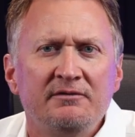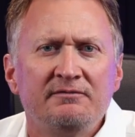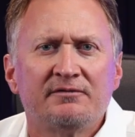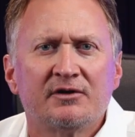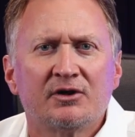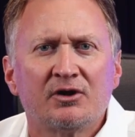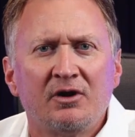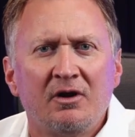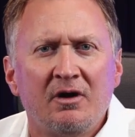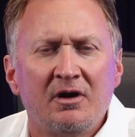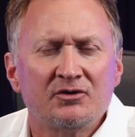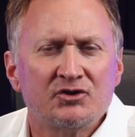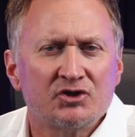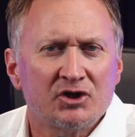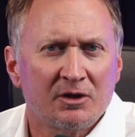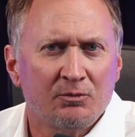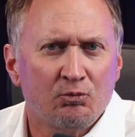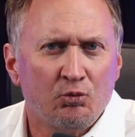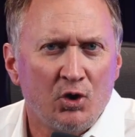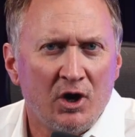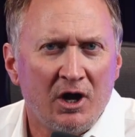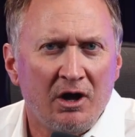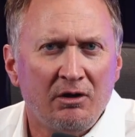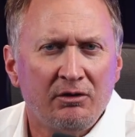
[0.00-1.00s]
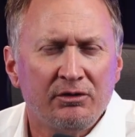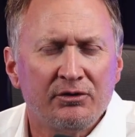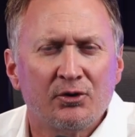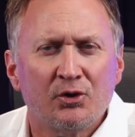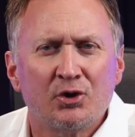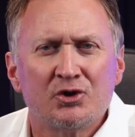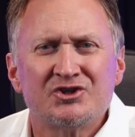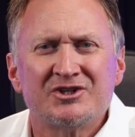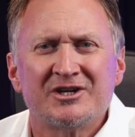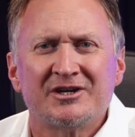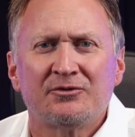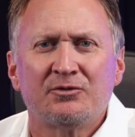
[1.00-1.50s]
for long-term wealth
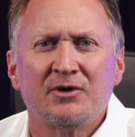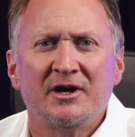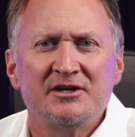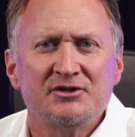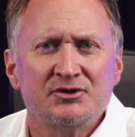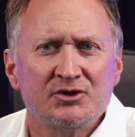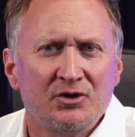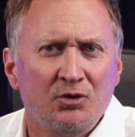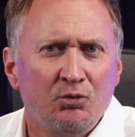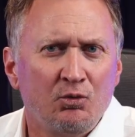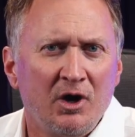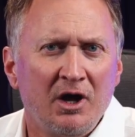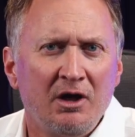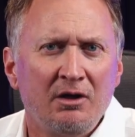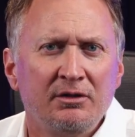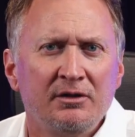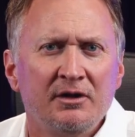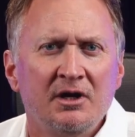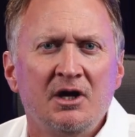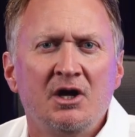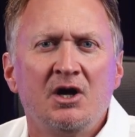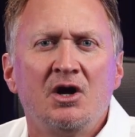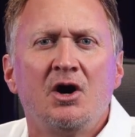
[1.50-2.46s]
or generational wealth